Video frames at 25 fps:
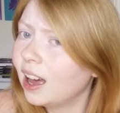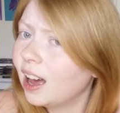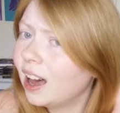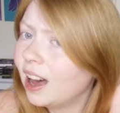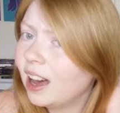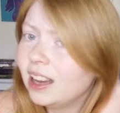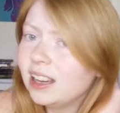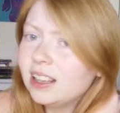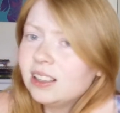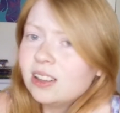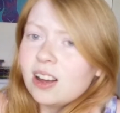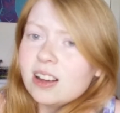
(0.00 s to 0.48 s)

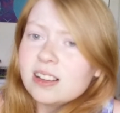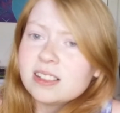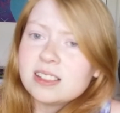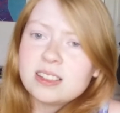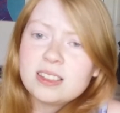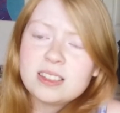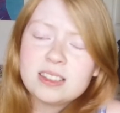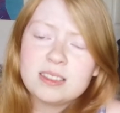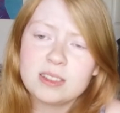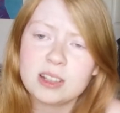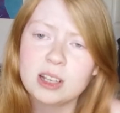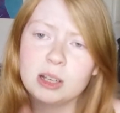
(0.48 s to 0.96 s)
I lost
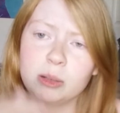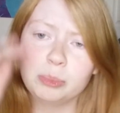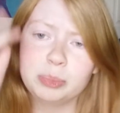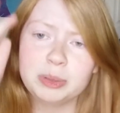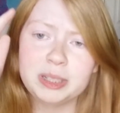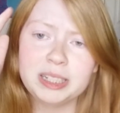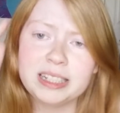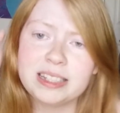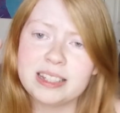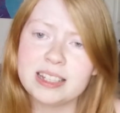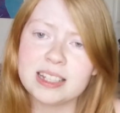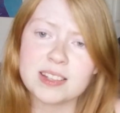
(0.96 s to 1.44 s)

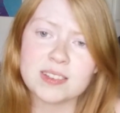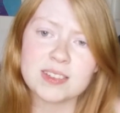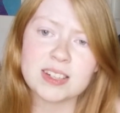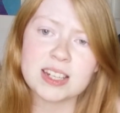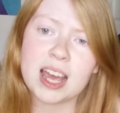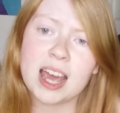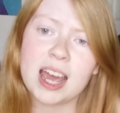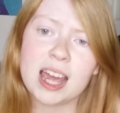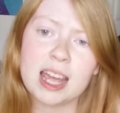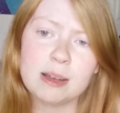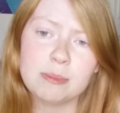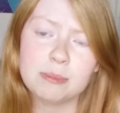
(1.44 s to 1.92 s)
complete sense of
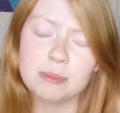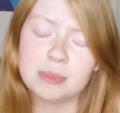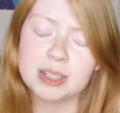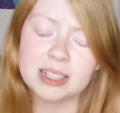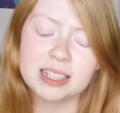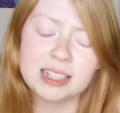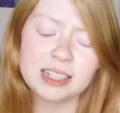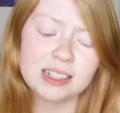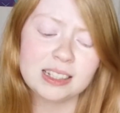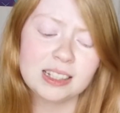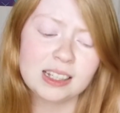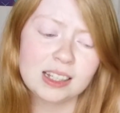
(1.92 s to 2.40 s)
time.
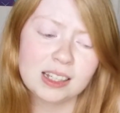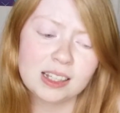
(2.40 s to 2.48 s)
But